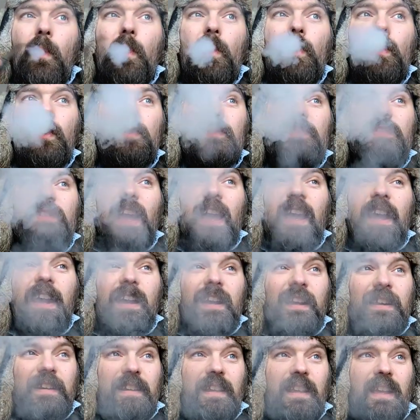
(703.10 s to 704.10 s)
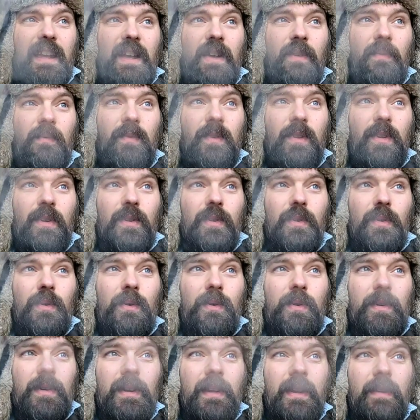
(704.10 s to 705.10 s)
saying if
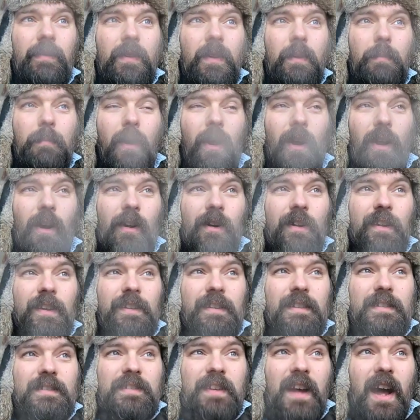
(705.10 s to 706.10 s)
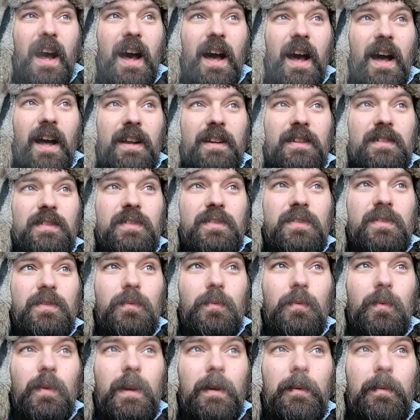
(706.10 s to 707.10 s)
you if you pardon Assange,
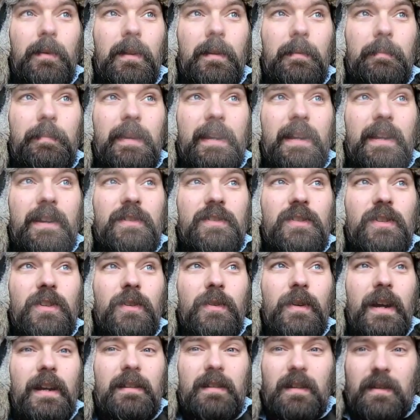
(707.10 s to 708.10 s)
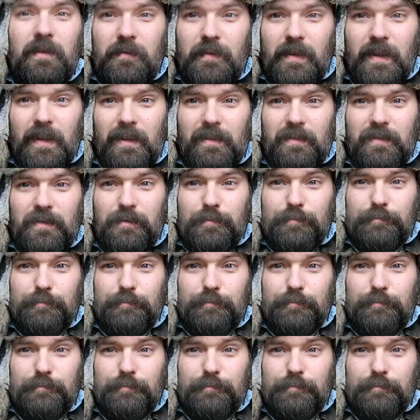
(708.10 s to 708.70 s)
we will impeach you and convict.